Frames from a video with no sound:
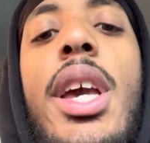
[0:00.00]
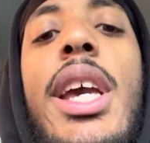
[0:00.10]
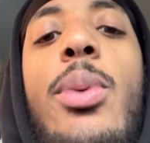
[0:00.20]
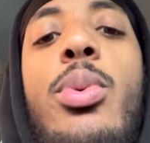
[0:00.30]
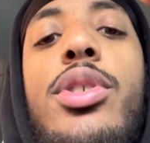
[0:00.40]

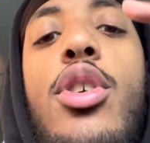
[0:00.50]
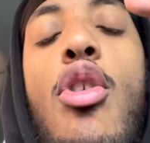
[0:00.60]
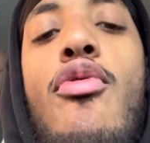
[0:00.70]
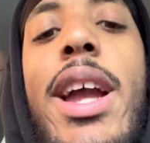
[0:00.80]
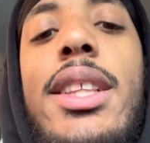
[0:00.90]
He was
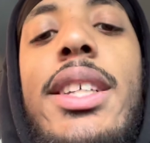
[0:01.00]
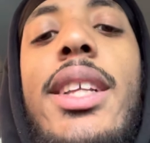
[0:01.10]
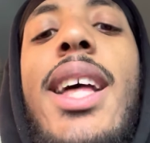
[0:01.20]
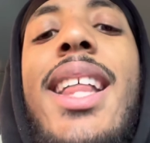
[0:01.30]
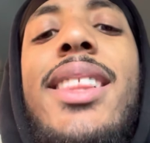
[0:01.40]

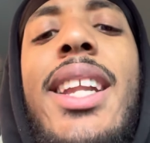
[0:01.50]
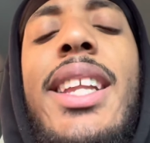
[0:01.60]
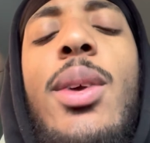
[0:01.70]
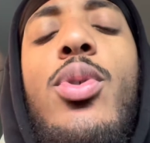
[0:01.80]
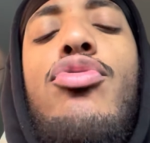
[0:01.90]
corrected and then
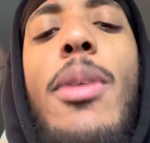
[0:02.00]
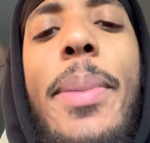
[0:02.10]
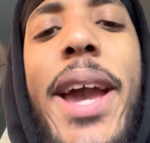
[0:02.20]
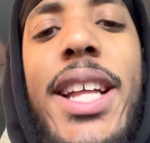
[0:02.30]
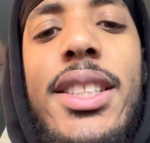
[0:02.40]
he was
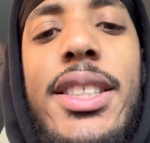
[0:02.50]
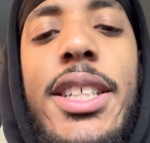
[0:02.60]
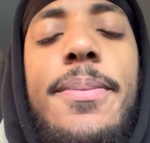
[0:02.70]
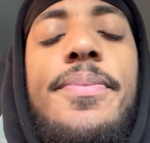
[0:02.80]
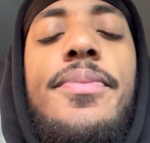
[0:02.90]

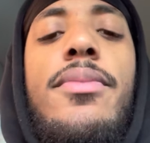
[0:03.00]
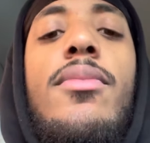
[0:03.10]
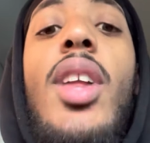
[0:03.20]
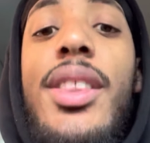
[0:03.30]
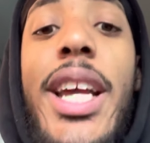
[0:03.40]
repented.
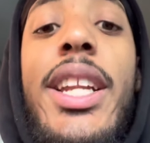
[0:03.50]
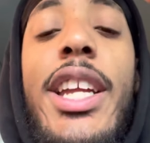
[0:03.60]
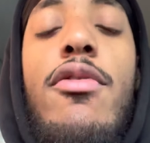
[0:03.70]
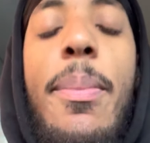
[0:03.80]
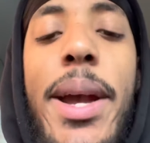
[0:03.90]
Then
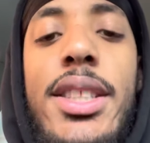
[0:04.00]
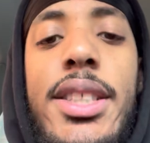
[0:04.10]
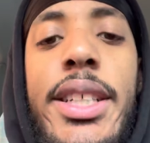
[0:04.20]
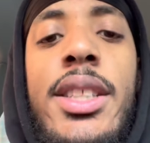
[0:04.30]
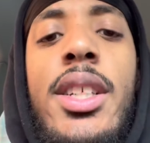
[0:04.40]
he
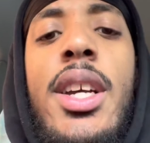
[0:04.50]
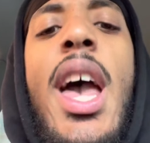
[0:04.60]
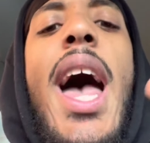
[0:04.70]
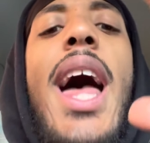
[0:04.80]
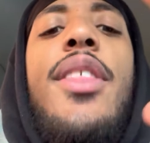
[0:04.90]
repented
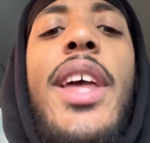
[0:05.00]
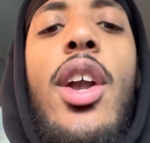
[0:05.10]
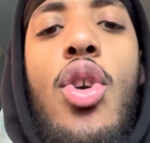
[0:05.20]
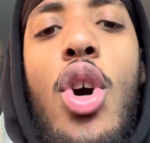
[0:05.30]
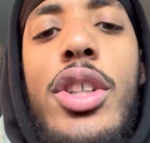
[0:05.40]
and
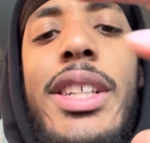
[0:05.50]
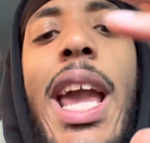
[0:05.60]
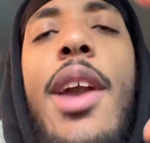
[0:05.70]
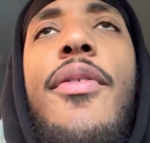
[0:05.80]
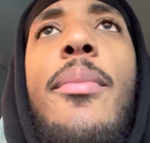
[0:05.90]
then God
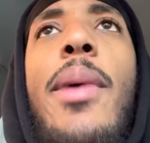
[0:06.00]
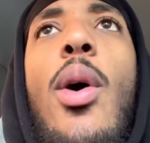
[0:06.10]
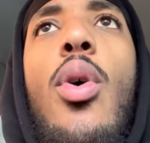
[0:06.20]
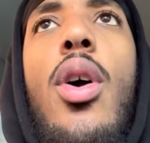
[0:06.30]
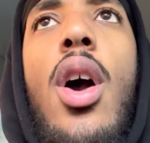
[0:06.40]
gave him
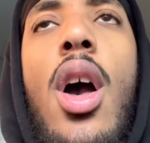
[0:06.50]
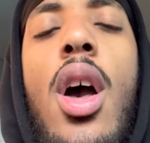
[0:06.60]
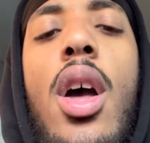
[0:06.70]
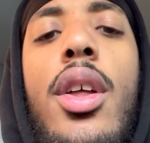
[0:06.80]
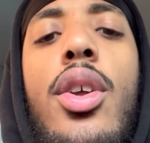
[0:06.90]

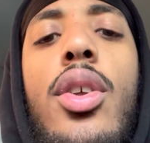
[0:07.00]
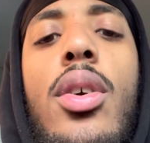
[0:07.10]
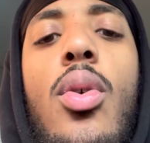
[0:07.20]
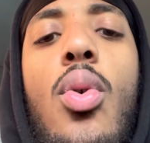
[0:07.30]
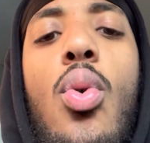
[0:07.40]

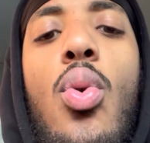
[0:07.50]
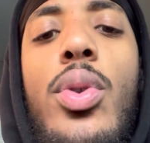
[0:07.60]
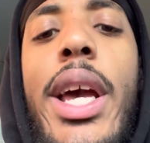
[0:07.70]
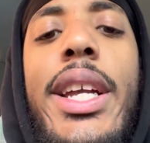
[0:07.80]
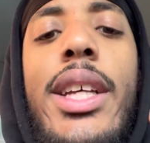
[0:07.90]
all
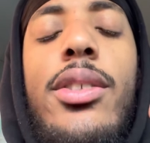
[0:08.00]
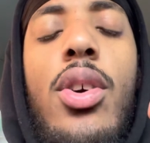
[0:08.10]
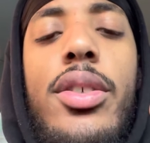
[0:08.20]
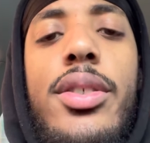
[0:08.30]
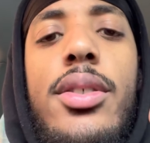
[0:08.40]
that he had
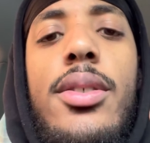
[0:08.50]
lost.